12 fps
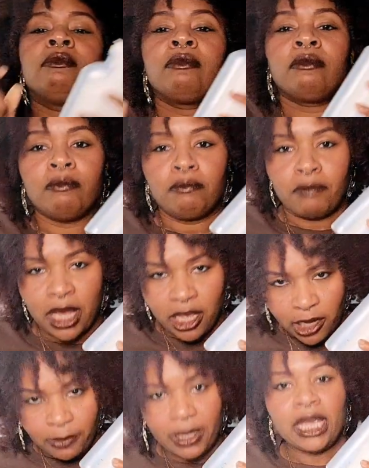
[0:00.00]
My
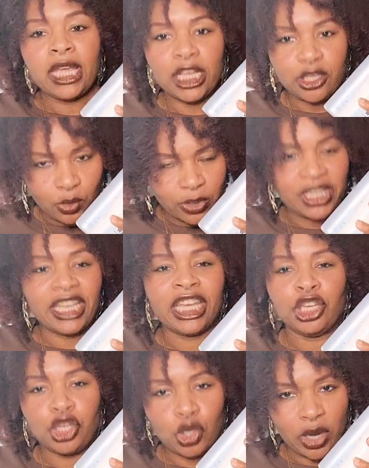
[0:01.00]
hubby is going to
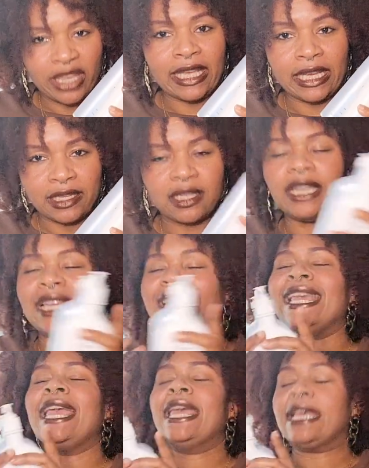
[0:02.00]
enjoy this.
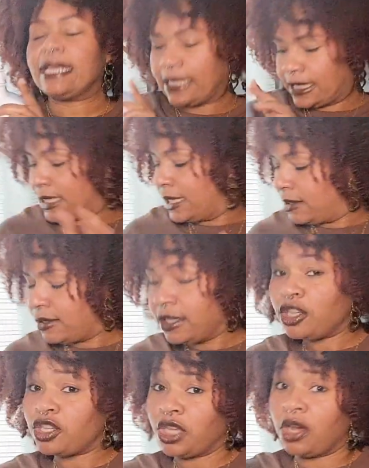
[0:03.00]
Yes.
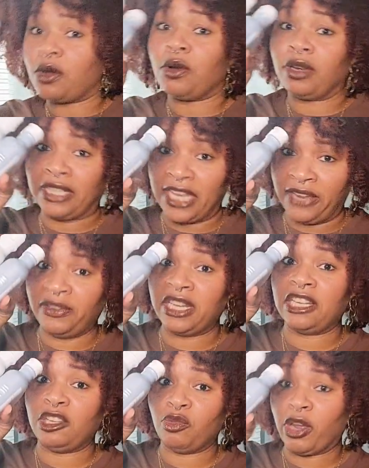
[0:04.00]
So definitely
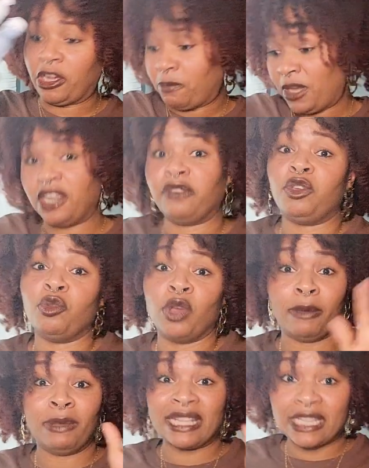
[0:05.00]
recommend if you have been
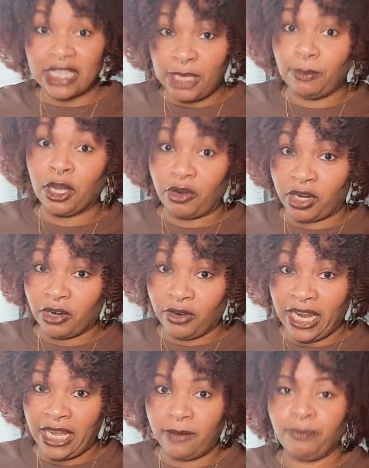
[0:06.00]
sleeping on it, okay?
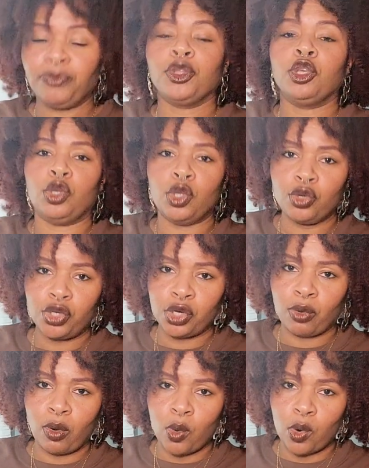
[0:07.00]
Use your
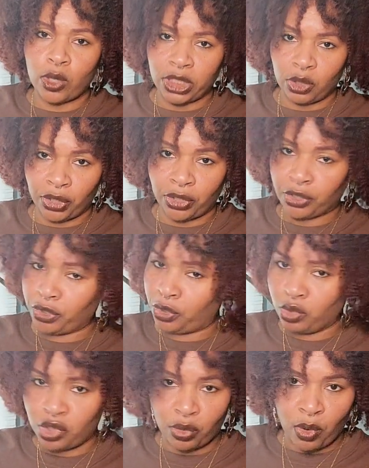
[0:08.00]
rewards though, girl. Use your
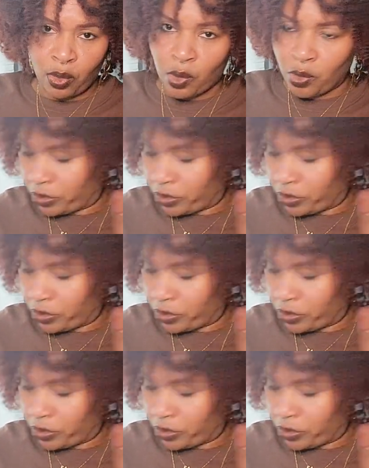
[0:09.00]
rewards.